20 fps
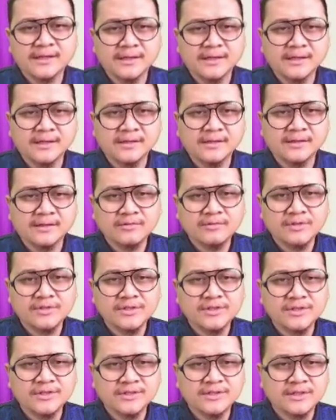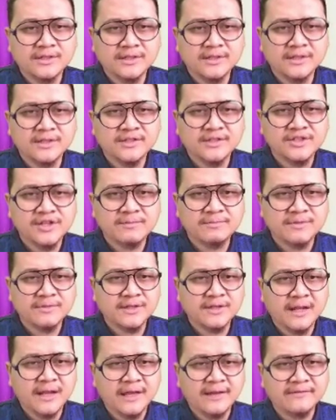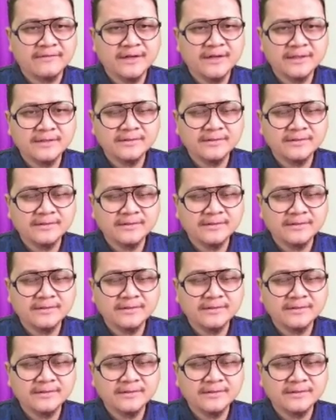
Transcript: which is in chapter 11.